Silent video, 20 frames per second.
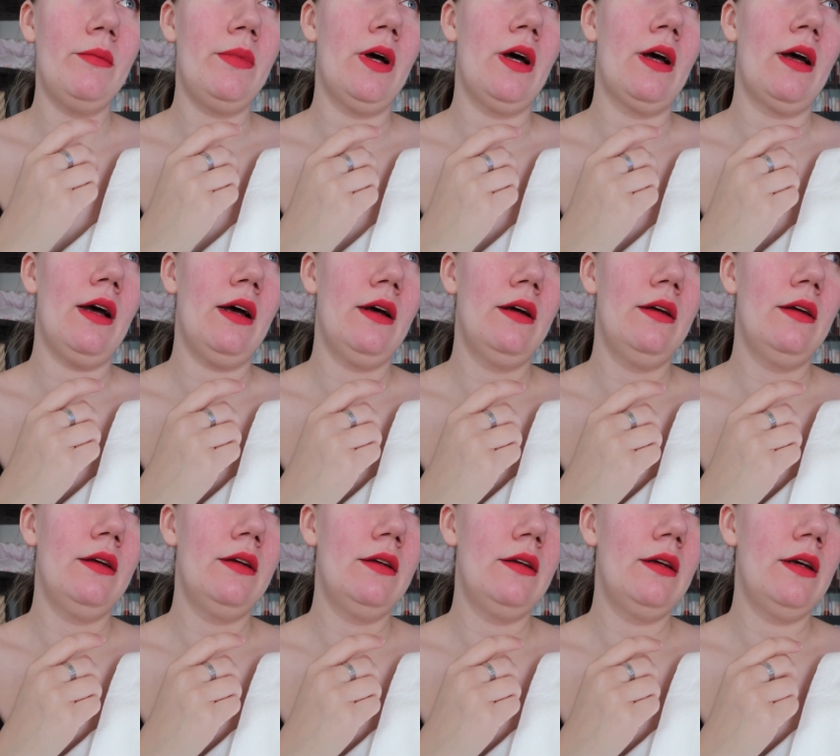but
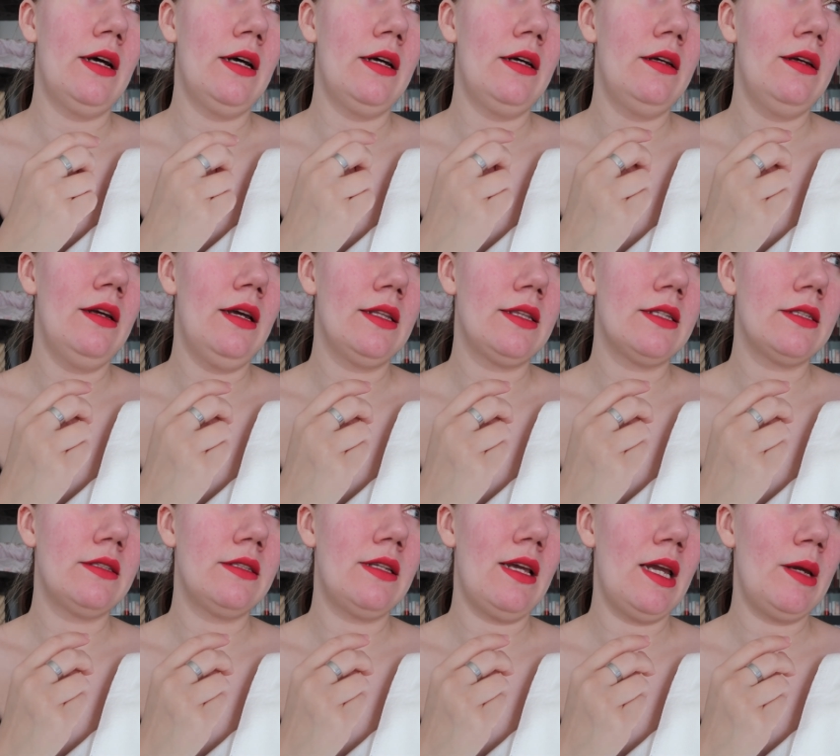at the
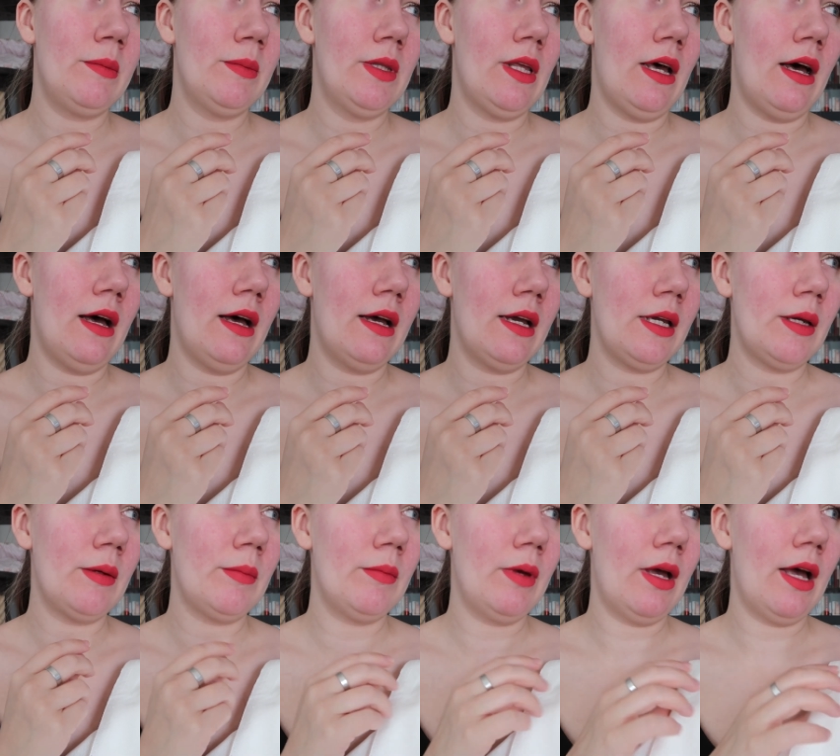same
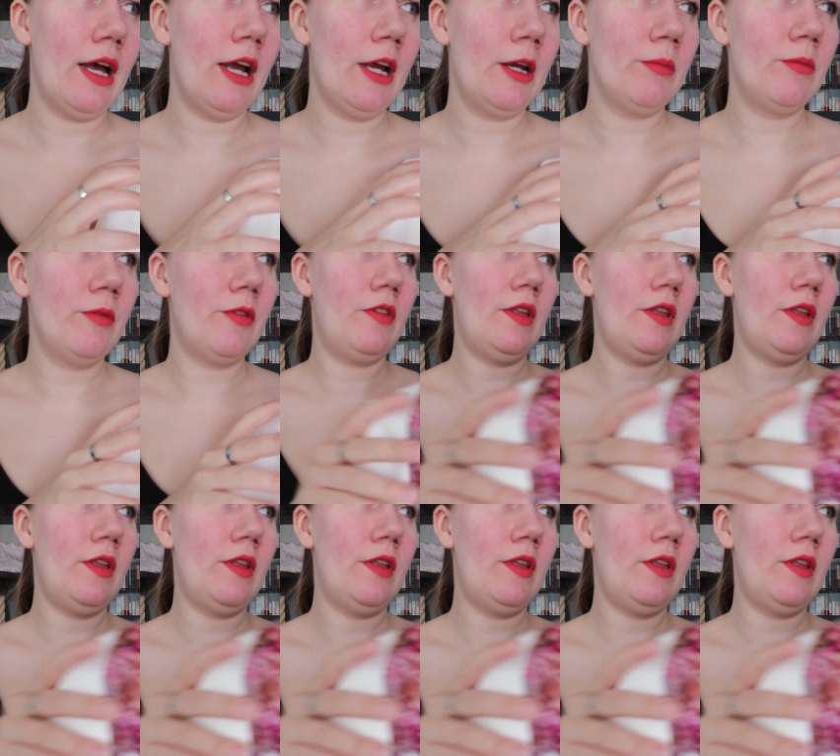time I'm